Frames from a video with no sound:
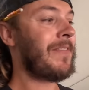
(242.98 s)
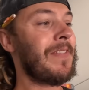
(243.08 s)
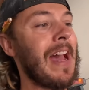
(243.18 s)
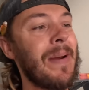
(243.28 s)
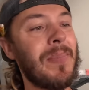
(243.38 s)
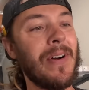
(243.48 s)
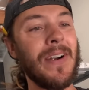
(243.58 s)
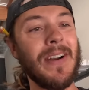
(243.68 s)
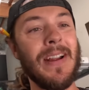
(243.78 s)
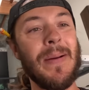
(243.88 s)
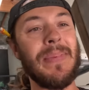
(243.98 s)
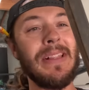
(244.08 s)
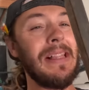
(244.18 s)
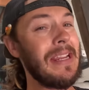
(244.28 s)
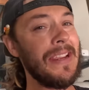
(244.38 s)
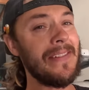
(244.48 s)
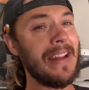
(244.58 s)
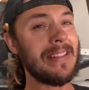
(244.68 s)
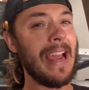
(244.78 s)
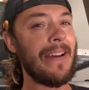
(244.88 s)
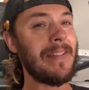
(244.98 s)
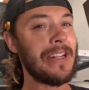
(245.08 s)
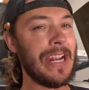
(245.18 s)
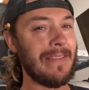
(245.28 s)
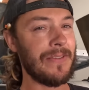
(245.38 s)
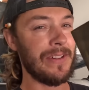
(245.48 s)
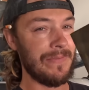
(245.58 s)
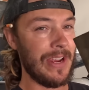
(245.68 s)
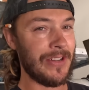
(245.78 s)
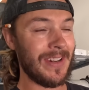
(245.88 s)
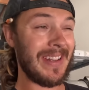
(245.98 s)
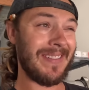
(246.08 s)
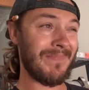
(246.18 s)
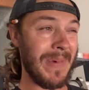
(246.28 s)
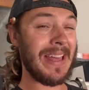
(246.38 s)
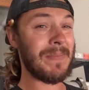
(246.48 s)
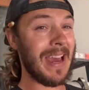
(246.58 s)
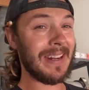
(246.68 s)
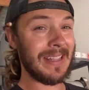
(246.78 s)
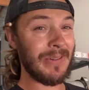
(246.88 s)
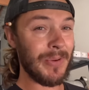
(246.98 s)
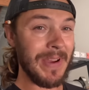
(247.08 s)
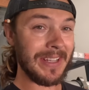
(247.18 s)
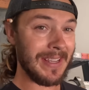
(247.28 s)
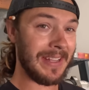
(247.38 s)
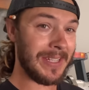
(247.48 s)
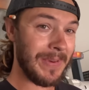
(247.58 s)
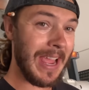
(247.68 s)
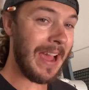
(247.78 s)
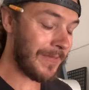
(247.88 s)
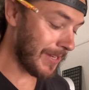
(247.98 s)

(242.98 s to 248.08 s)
flat bar, I believe that's half inch. I haven't really measured it. Mathematically, it would make sense to be half